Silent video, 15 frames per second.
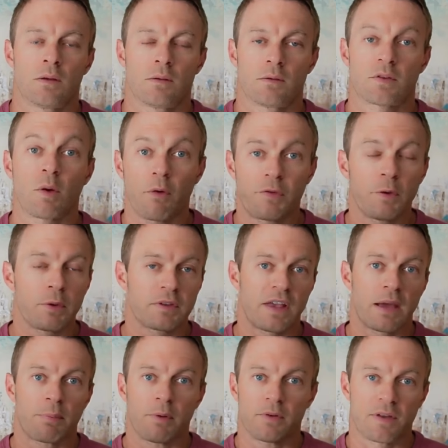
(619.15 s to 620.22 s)
So a few
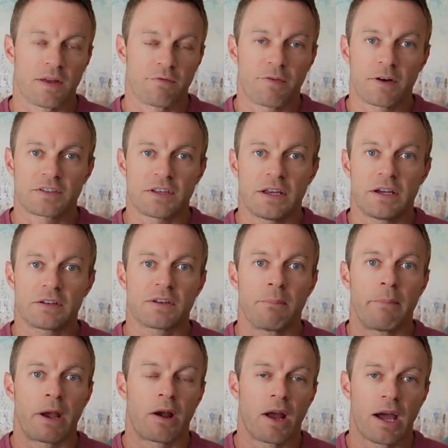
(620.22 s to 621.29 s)
examples, and first, here's a
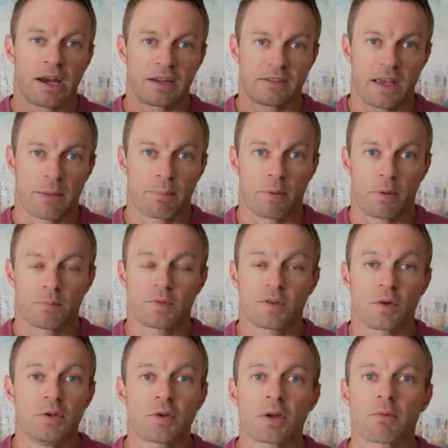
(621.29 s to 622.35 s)
Marriott example. So
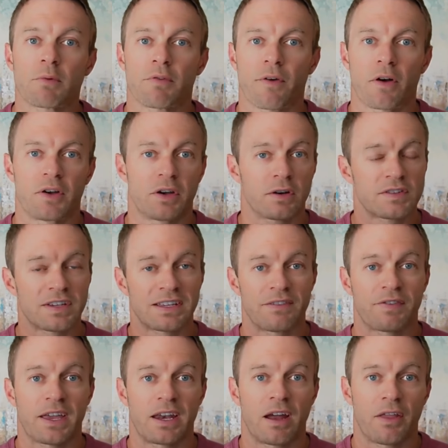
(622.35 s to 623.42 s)
you can refer your
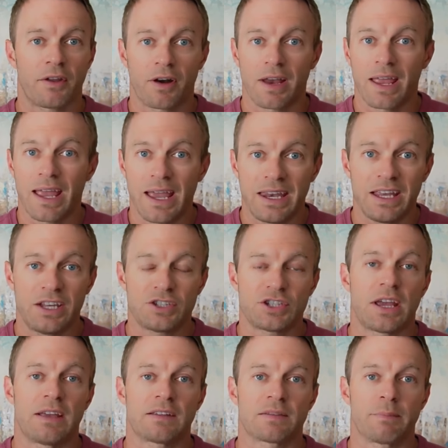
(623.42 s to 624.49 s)
significant other any
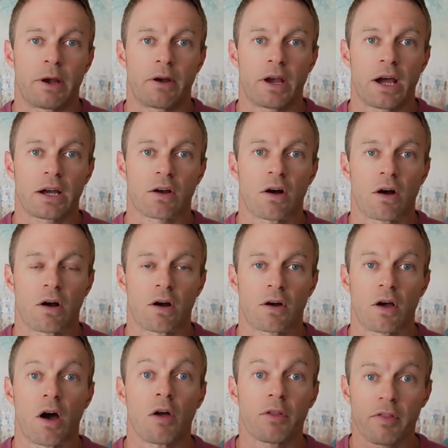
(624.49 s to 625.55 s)
Chase Marriott
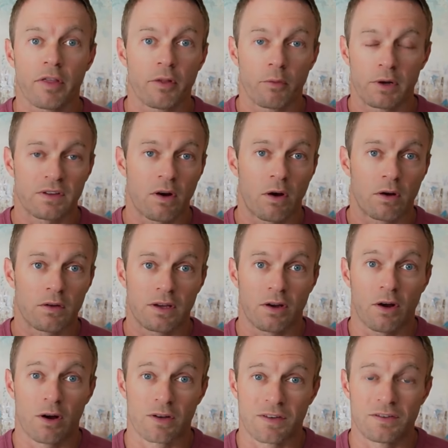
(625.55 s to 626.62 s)
card other than the Ritz-Carlton
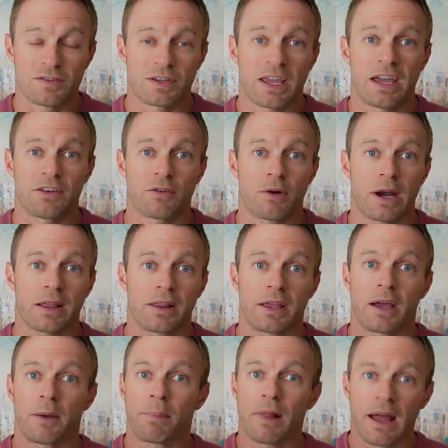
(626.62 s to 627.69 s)
card, since you can't directly
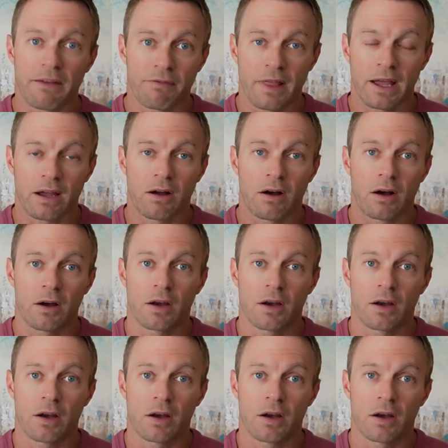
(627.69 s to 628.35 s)
apply for that card,